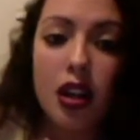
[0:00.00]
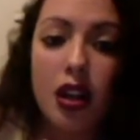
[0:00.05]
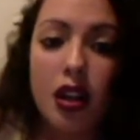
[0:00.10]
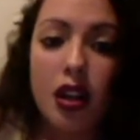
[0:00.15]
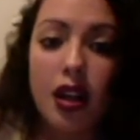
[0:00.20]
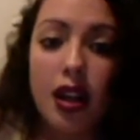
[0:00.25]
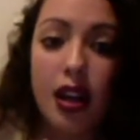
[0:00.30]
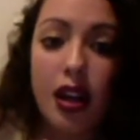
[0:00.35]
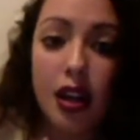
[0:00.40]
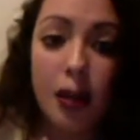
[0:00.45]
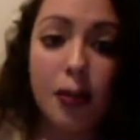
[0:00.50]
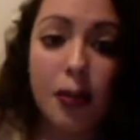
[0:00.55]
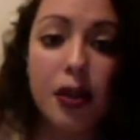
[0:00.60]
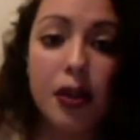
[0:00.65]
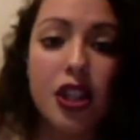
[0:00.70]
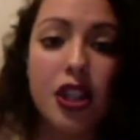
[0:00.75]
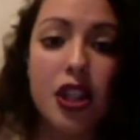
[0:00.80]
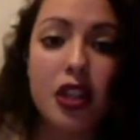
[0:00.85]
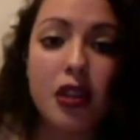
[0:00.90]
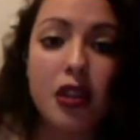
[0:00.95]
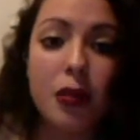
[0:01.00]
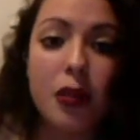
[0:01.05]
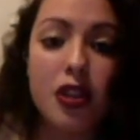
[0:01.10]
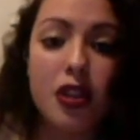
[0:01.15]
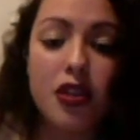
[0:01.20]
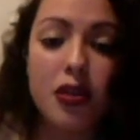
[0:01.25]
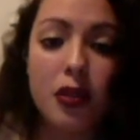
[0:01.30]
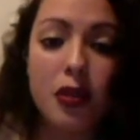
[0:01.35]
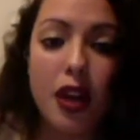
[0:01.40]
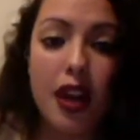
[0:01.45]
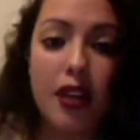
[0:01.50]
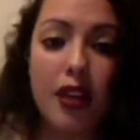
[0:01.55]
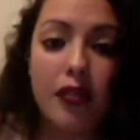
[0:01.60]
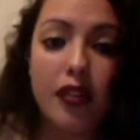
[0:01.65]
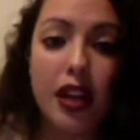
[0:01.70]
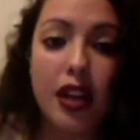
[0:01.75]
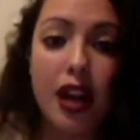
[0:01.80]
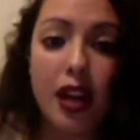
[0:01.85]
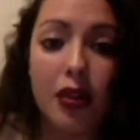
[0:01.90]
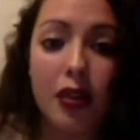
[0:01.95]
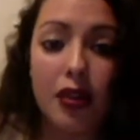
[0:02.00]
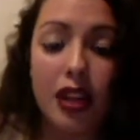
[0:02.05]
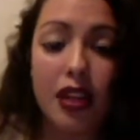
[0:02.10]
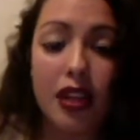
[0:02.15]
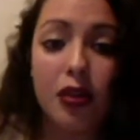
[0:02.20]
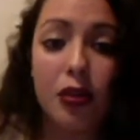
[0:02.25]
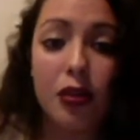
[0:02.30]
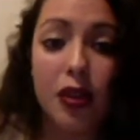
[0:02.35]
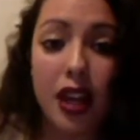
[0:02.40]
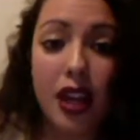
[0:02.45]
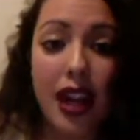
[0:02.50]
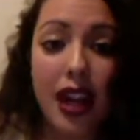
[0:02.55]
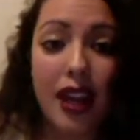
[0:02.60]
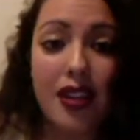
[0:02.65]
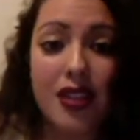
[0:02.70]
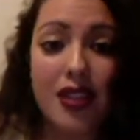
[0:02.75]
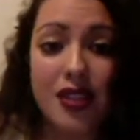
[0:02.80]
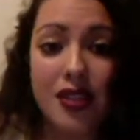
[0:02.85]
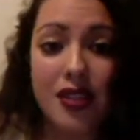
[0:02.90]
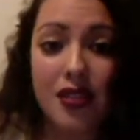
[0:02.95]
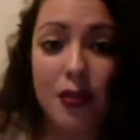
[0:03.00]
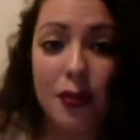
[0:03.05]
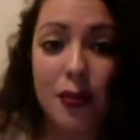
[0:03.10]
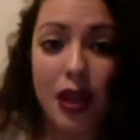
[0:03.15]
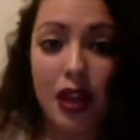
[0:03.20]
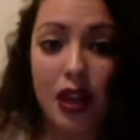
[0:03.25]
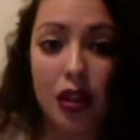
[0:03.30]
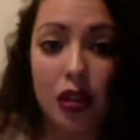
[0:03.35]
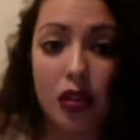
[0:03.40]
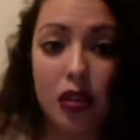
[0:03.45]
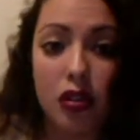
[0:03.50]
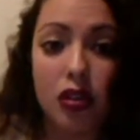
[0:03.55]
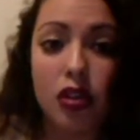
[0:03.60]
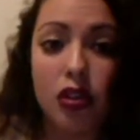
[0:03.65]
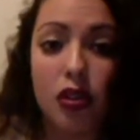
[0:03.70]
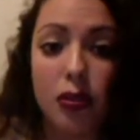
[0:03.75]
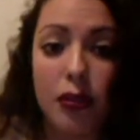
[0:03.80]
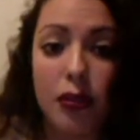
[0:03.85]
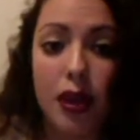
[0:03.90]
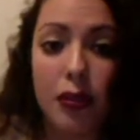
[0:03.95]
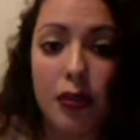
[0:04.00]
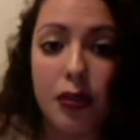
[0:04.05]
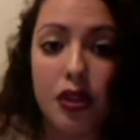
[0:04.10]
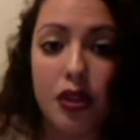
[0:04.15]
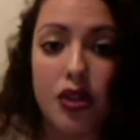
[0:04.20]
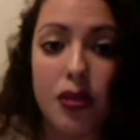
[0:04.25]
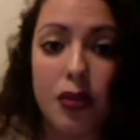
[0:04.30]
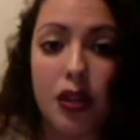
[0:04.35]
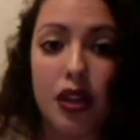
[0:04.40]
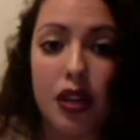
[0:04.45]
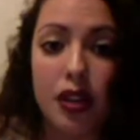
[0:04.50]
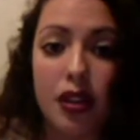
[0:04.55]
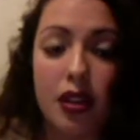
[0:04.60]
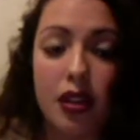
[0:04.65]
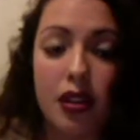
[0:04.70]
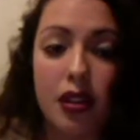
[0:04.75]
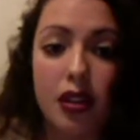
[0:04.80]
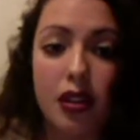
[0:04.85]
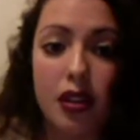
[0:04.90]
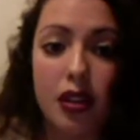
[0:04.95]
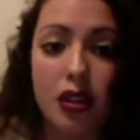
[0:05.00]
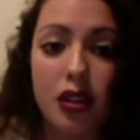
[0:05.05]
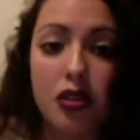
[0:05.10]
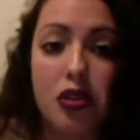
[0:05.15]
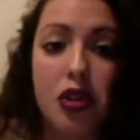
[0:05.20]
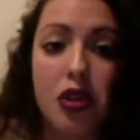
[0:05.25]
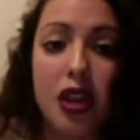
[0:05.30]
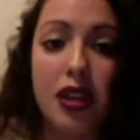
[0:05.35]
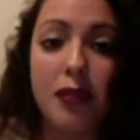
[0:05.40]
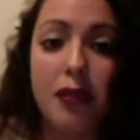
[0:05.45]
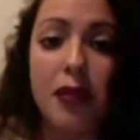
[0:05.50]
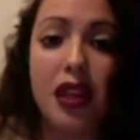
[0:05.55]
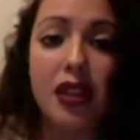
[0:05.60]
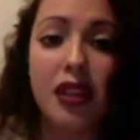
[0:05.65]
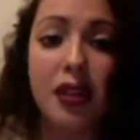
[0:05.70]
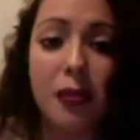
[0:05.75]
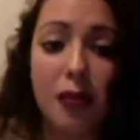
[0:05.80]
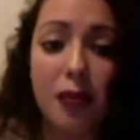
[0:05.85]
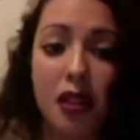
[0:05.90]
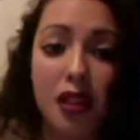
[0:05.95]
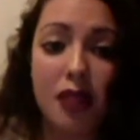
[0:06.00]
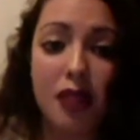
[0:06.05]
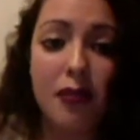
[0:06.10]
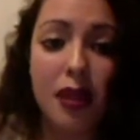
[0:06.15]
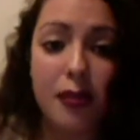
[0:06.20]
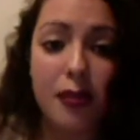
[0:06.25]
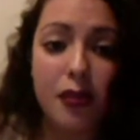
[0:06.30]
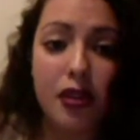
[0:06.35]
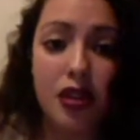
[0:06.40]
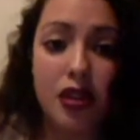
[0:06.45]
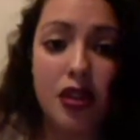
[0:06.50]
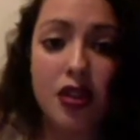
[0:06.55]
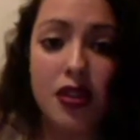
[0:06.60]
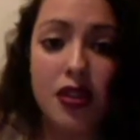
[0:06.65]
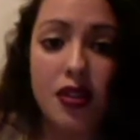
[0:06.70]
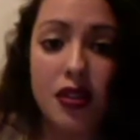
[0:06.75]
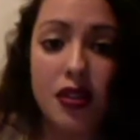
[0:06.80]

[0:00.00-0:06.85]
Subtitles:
And appreciate the ones you have now that you can still make new memories with. Try to make them good memories.